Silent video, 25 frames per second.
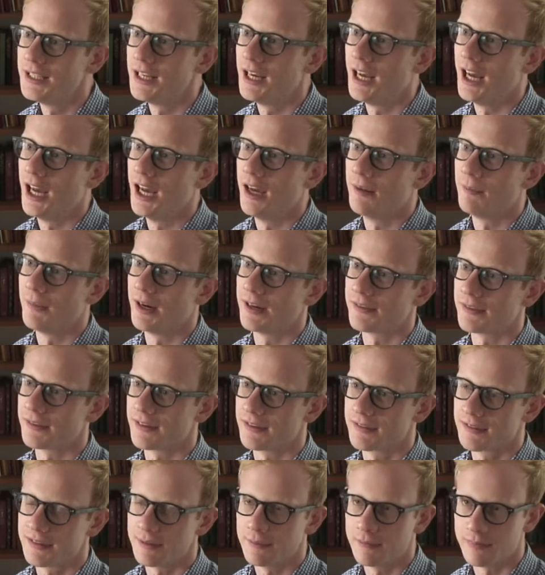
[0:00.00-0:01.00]
um, and
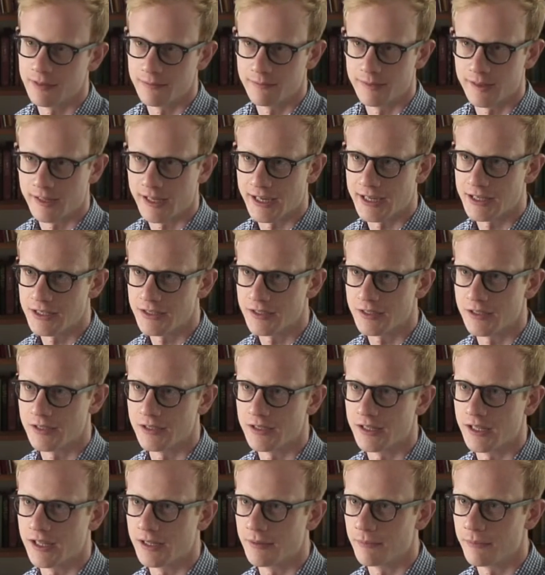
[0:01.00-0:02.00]
simplification
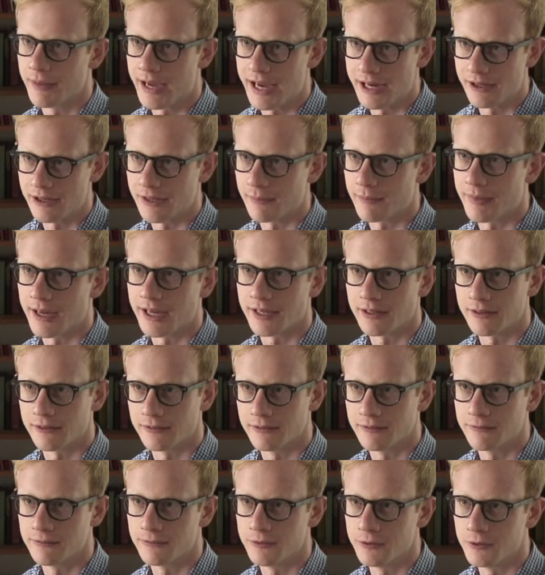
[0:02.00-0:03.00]
and paring back of
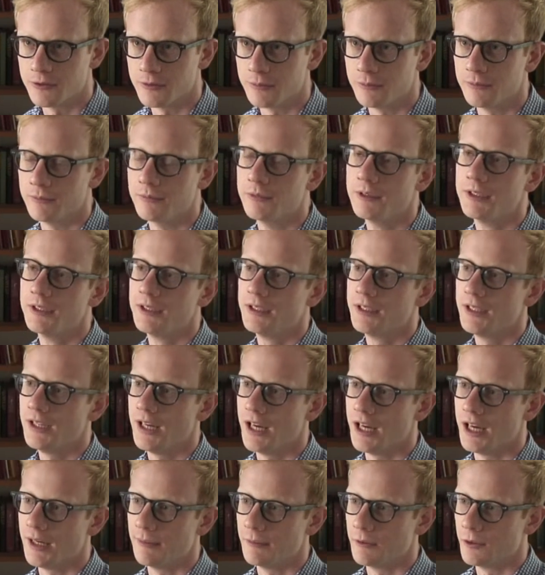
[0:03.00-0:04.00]
form
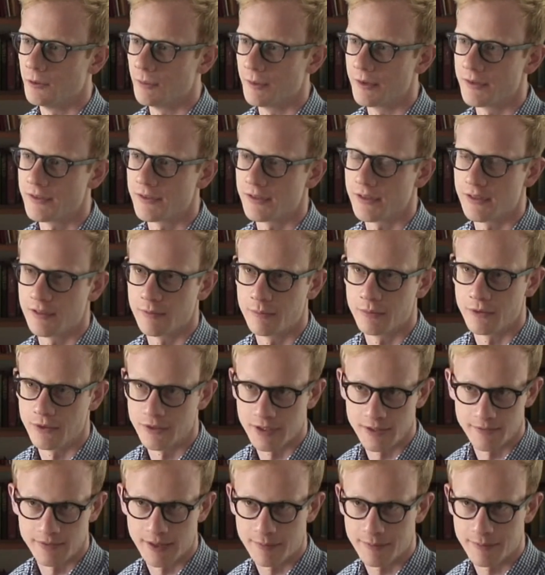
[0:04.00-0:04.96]
um, almost to the point of